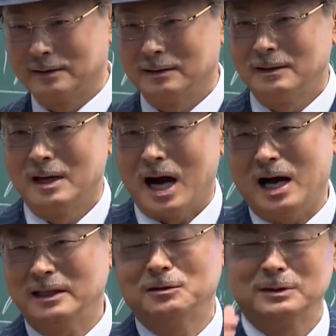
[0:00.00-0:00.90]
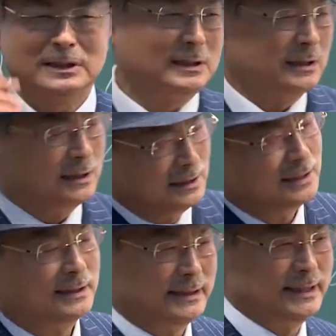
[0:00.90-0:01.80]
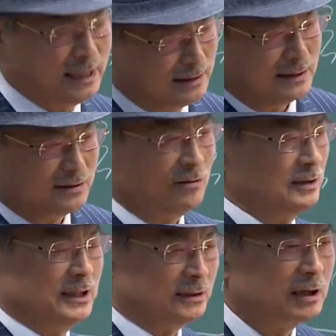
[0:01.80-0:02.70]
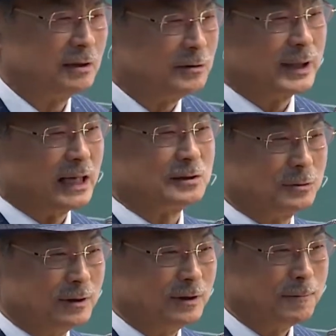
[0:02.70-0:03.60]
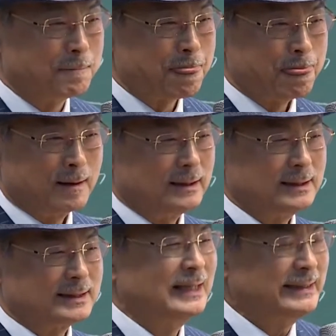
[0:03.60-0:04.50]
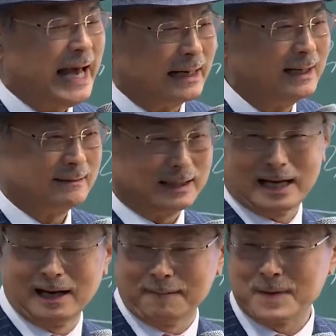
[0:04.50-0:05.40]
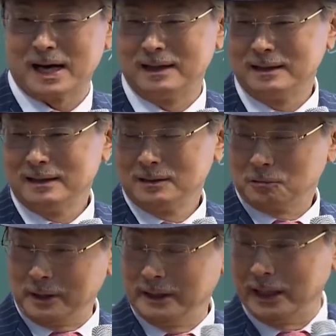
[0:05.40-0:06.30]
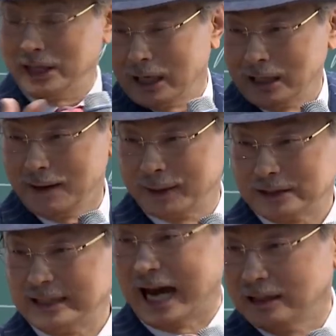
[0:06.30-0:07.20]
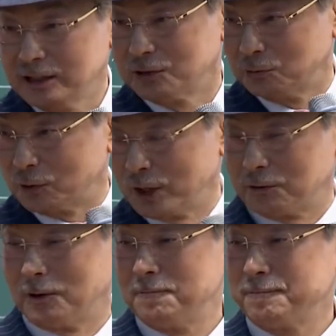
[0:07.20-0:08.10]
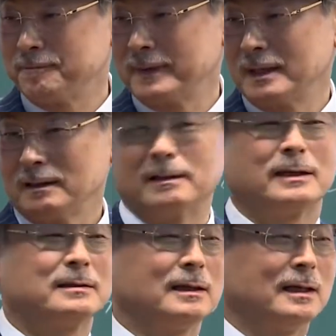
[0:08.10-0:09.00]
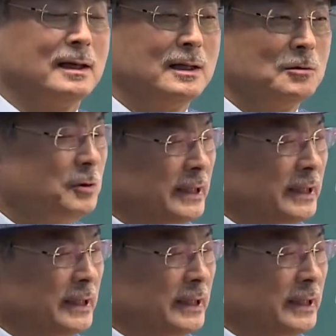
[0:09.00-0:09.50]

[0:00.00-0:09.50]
Or you might think someone has a very bad temper, so they won't listen to you then. But you talk to them, and they might listen to you. That is why we shouldn't predict or